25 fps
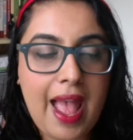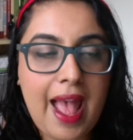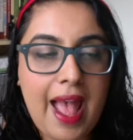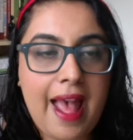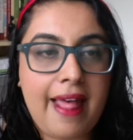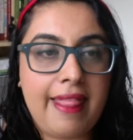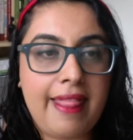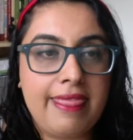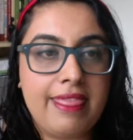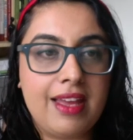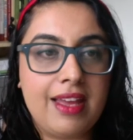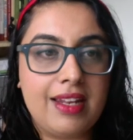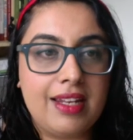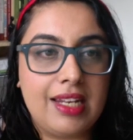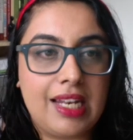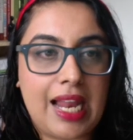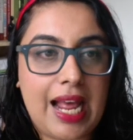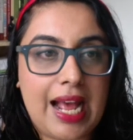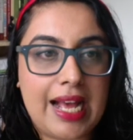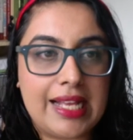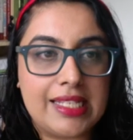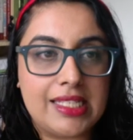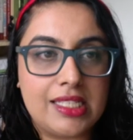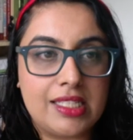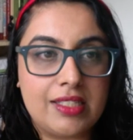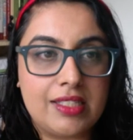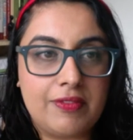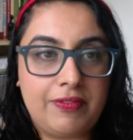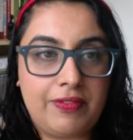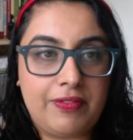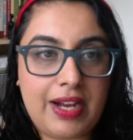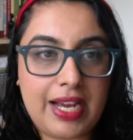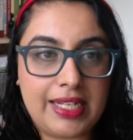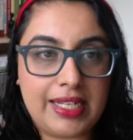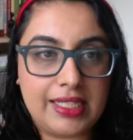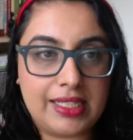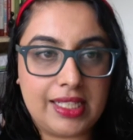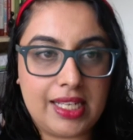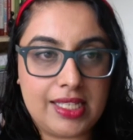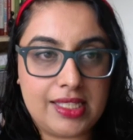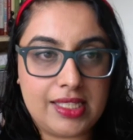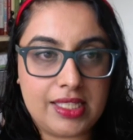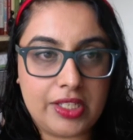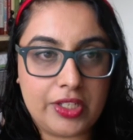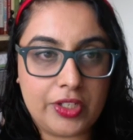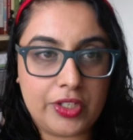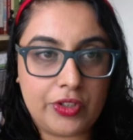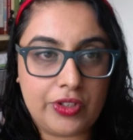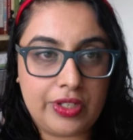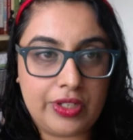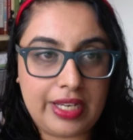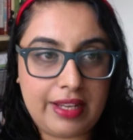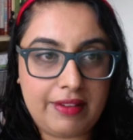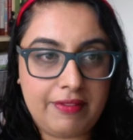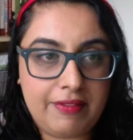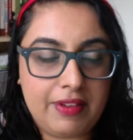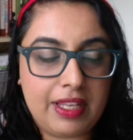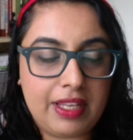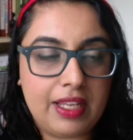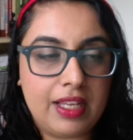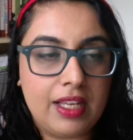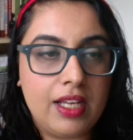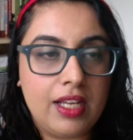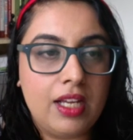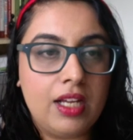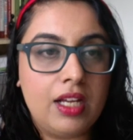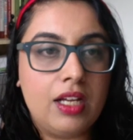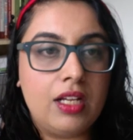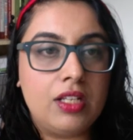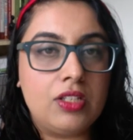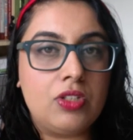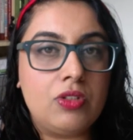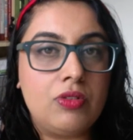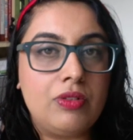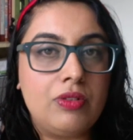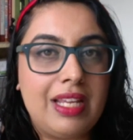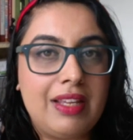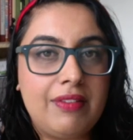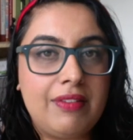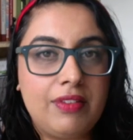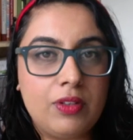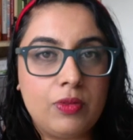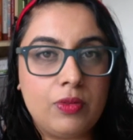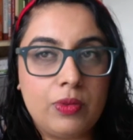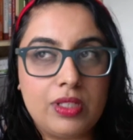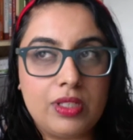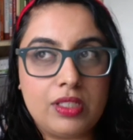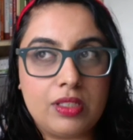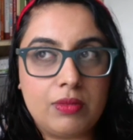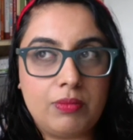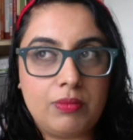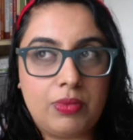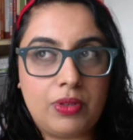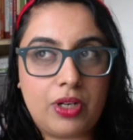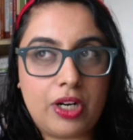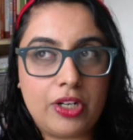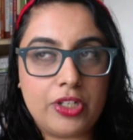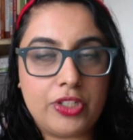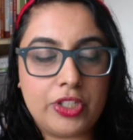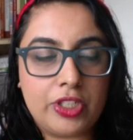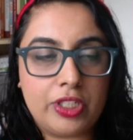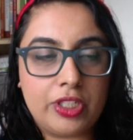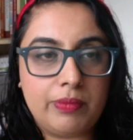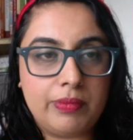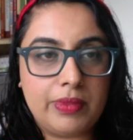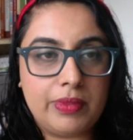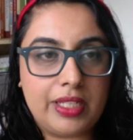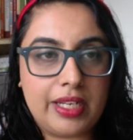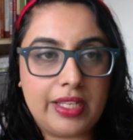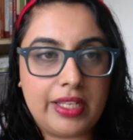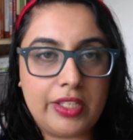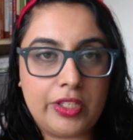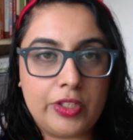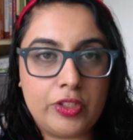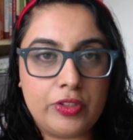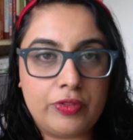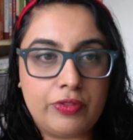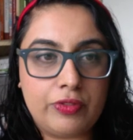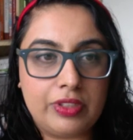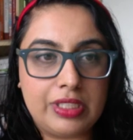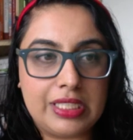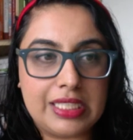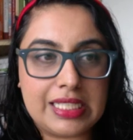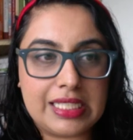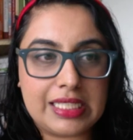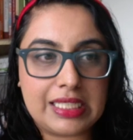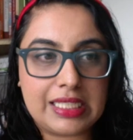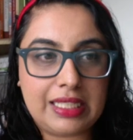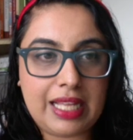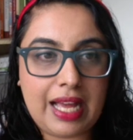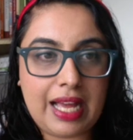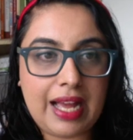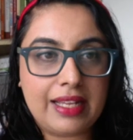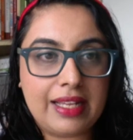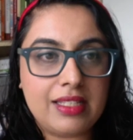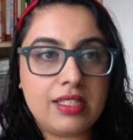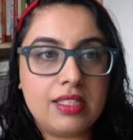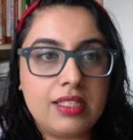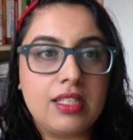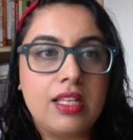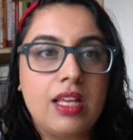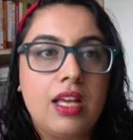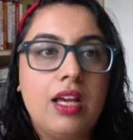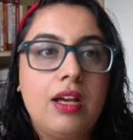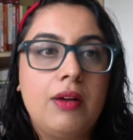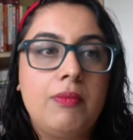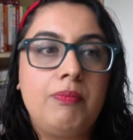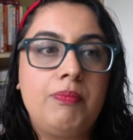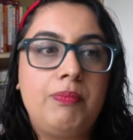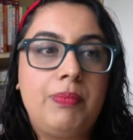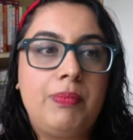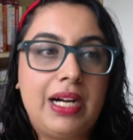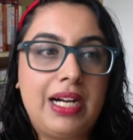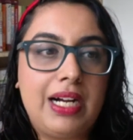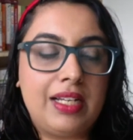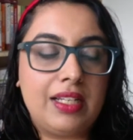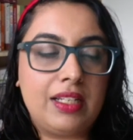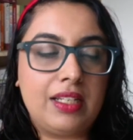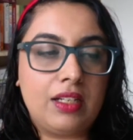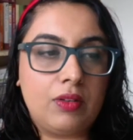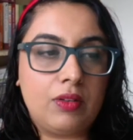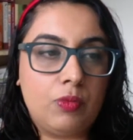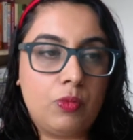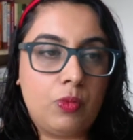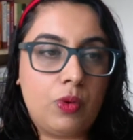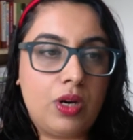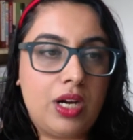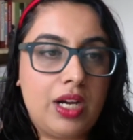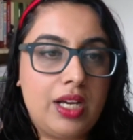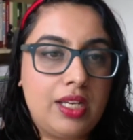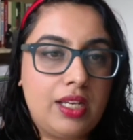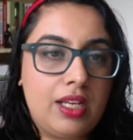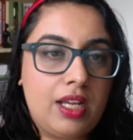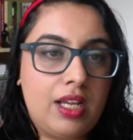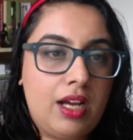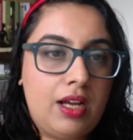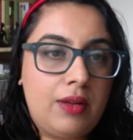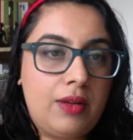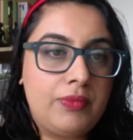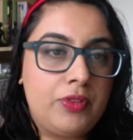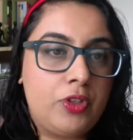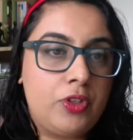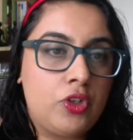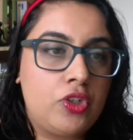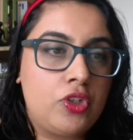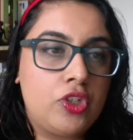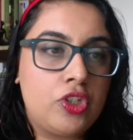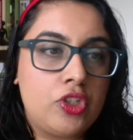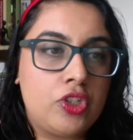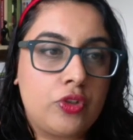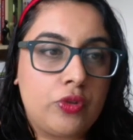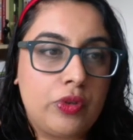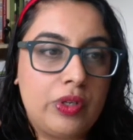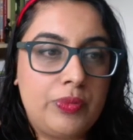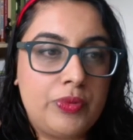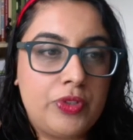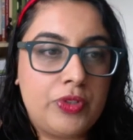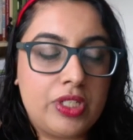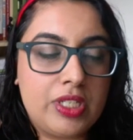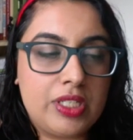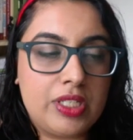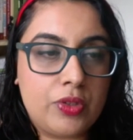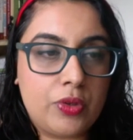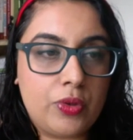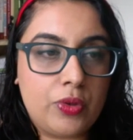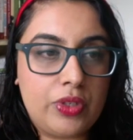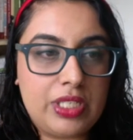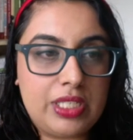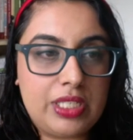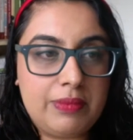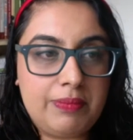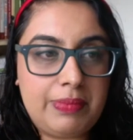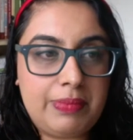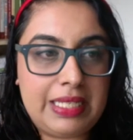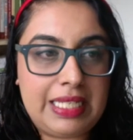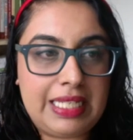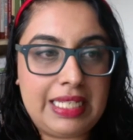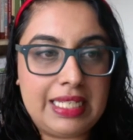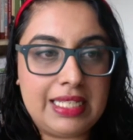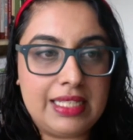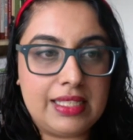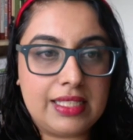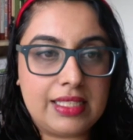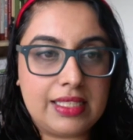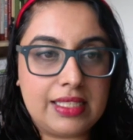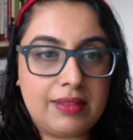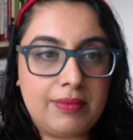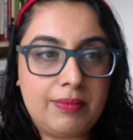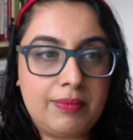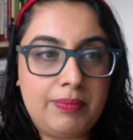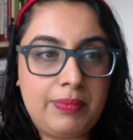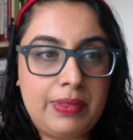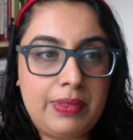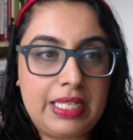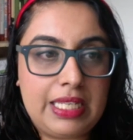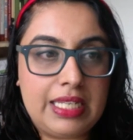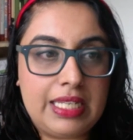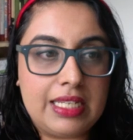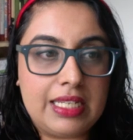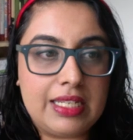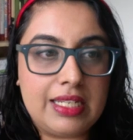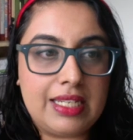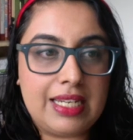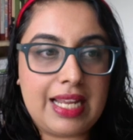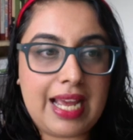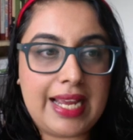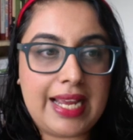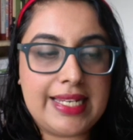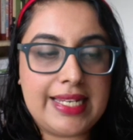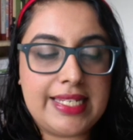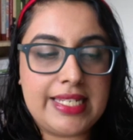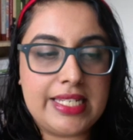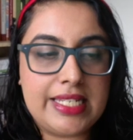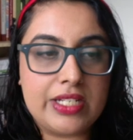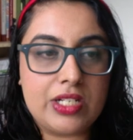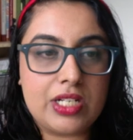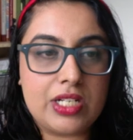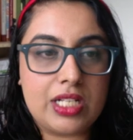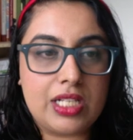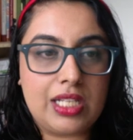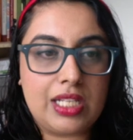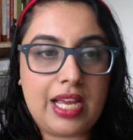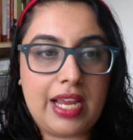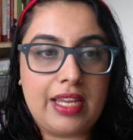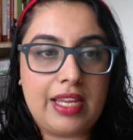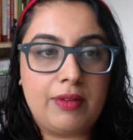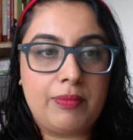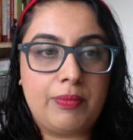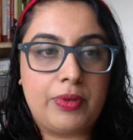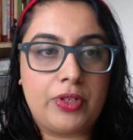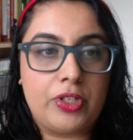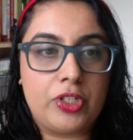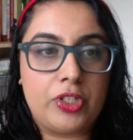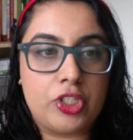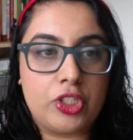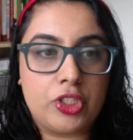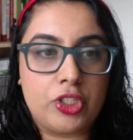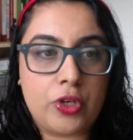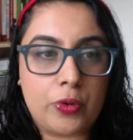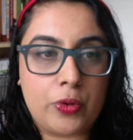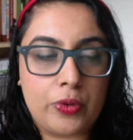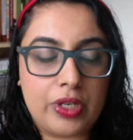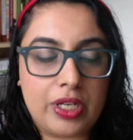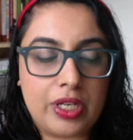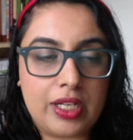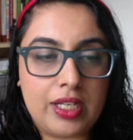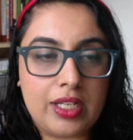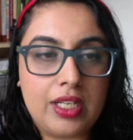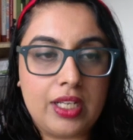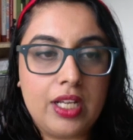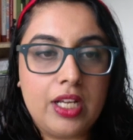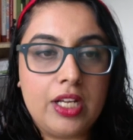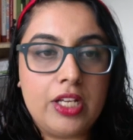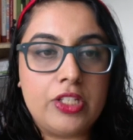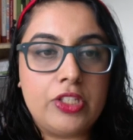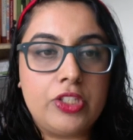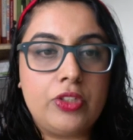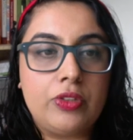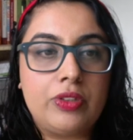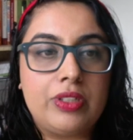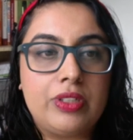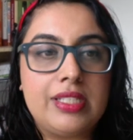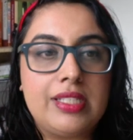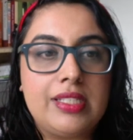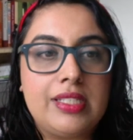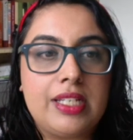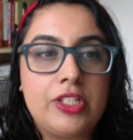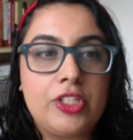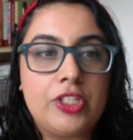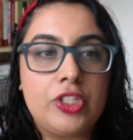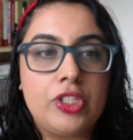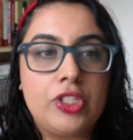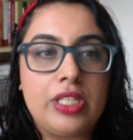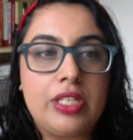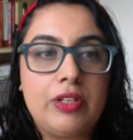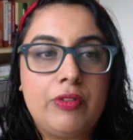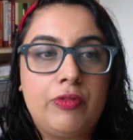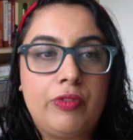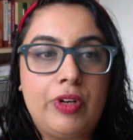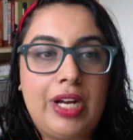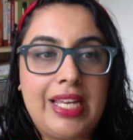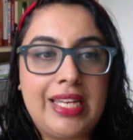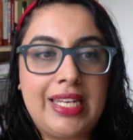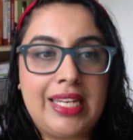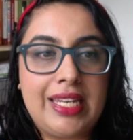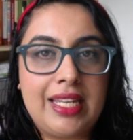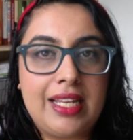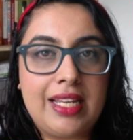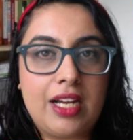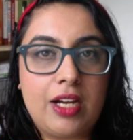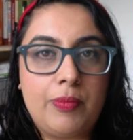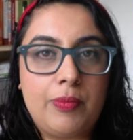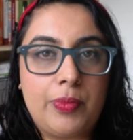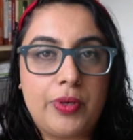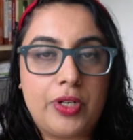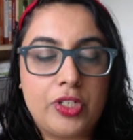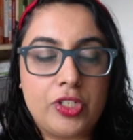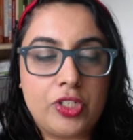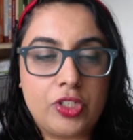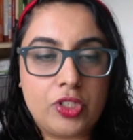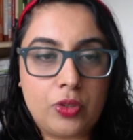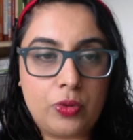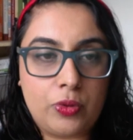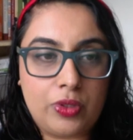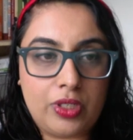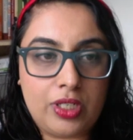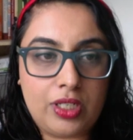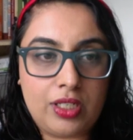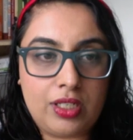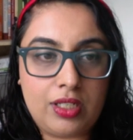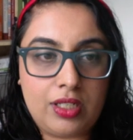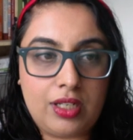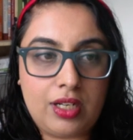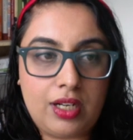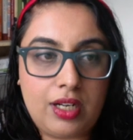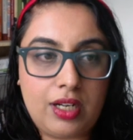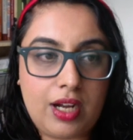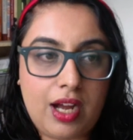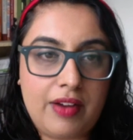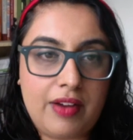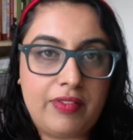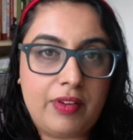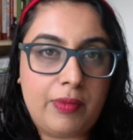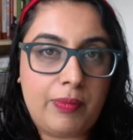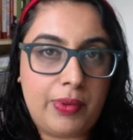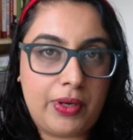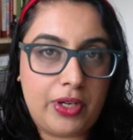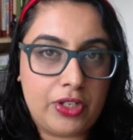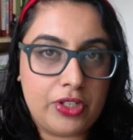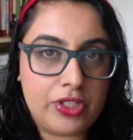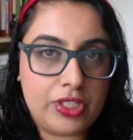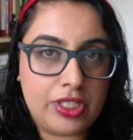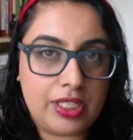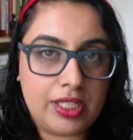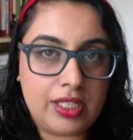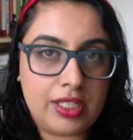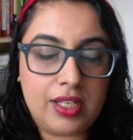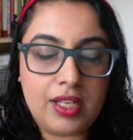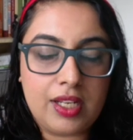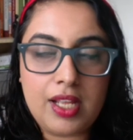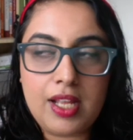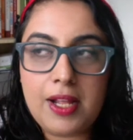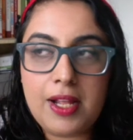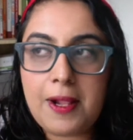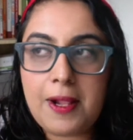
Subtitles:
And then last is finalizing your Navy. So Navy was a broad term that I used for this class, but what your description is going to be, it's going to be an ideal client persona. So you're essentially writing a persona of a person.